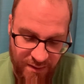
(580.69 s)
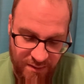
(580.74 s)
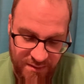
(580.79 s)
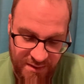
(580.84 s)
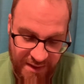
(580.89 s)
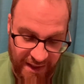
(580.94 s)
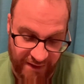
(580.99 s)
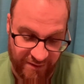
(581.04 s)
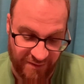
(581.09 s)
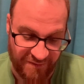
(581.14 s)

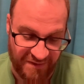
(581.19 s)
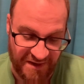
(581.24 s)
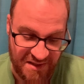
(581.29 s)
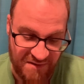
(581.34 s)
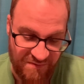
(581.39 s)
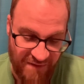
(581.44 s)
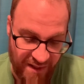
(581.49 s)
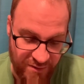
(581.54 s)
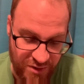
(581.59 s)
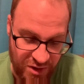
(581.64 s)
Sacrifice
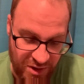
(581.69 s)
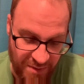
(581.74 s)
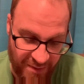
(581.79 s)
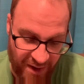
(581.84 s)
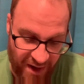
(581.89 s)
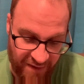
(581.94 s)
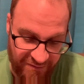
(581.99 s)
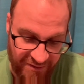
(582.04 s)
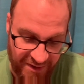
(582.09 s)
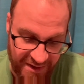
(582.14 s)
fellowship
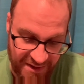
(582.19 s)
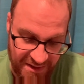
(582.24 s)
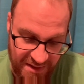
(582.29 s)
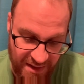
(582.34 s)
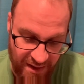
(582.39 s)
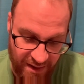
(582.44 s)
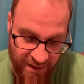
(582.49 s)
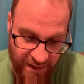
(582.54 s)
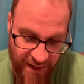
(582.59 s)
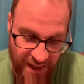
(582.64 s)
offerings
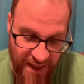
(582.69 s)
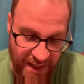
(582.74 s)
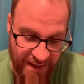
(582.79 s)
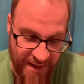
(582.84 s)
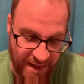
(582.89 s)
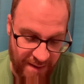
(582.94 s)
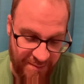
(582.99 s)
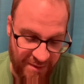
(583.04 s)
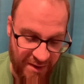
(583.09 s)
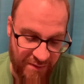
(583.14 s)
there, eating
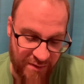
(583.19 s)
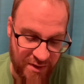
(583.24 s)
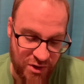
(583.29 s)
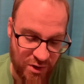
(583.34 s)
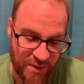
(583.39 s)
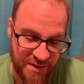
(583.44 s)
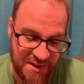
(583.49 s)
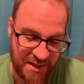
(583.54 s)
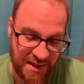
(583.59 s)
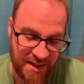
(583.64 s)
them and
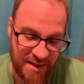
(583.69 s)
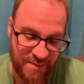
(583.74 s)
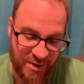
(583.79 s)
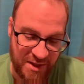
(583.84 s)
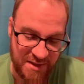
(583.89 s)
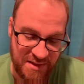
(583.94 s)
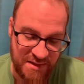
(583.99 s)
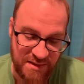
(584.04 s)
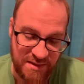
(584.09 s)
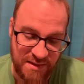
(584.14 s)
rejoicing in the
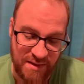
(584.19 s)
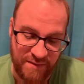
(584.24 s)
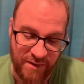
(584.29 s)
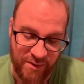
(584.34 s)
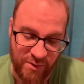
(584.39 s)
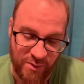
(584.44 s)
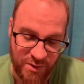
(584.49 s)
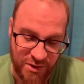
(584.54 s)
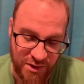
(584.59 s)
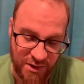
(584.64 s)
presence of the
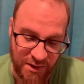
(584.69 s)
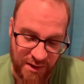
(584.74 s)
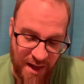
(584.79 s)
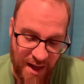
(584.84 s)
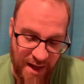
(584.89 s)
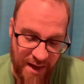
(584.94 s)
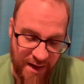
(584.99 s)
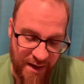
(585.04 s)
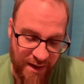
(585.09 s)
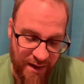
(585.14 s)
Lord your
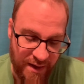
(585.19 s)
God.